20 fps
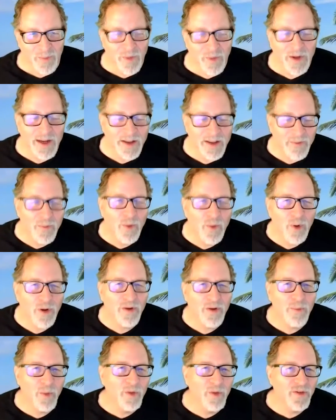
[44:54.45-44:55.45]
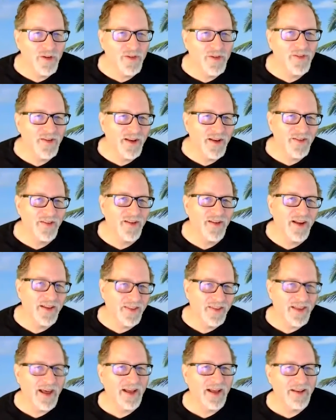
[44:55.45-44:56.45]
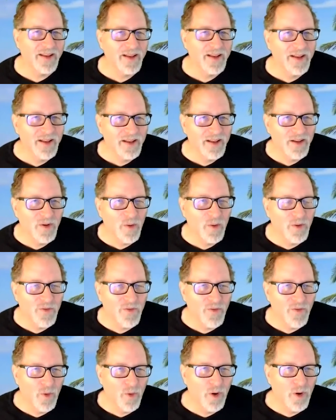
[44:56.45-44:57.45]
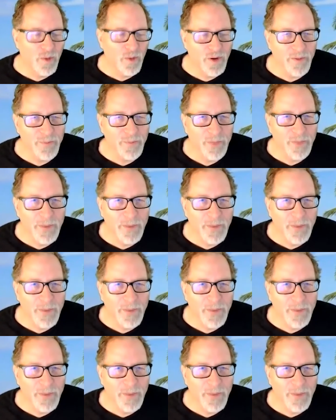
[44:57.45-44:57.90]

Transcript: We're going to have more, more success like that going forward.